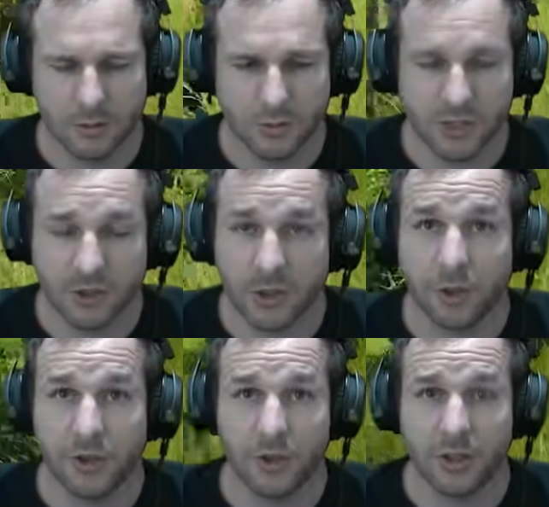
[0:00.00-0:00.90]
Particularly
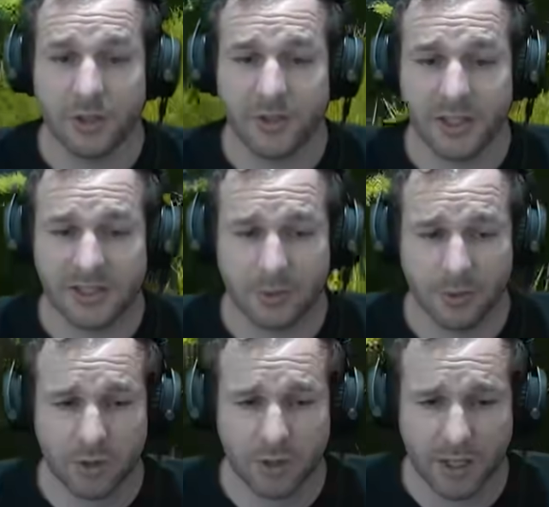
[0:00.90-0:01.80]
early on, if you can get something
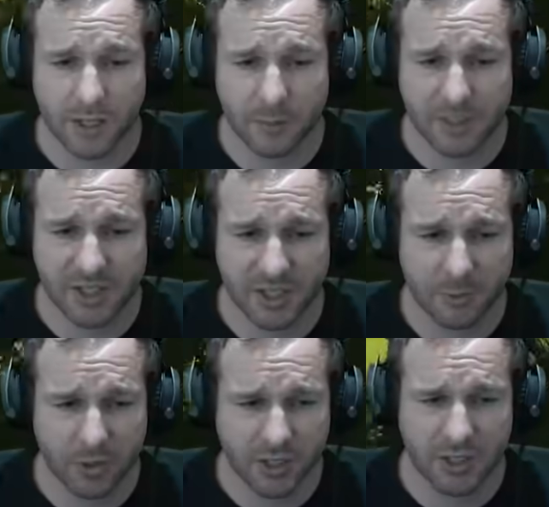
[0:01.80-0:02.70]
like BT ammo
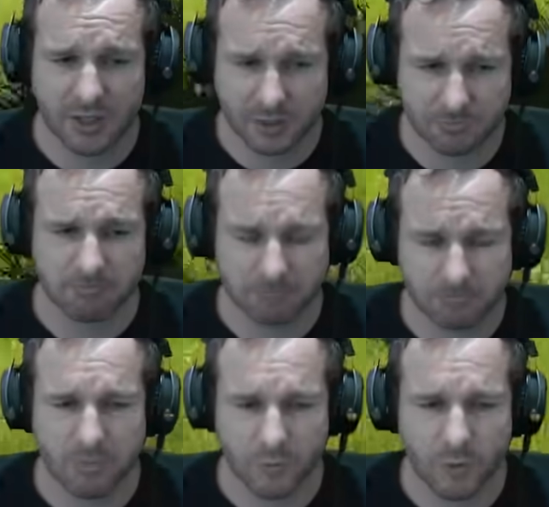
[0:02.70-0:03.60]
and that,
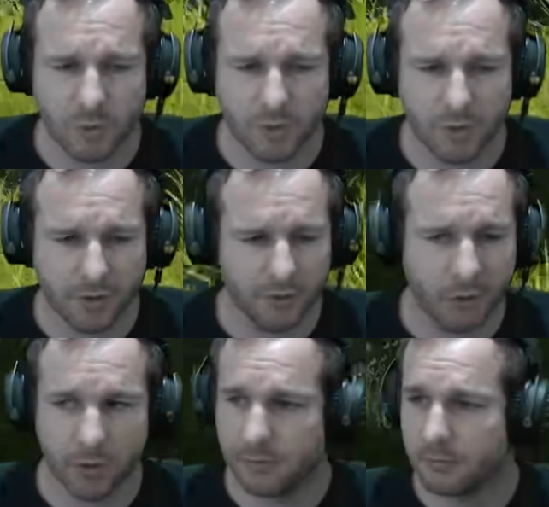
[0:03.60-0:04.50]
you'll be grinning
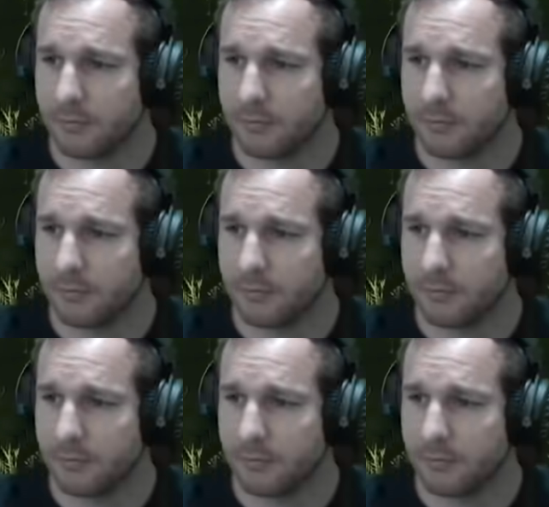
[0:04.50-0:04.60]
for it.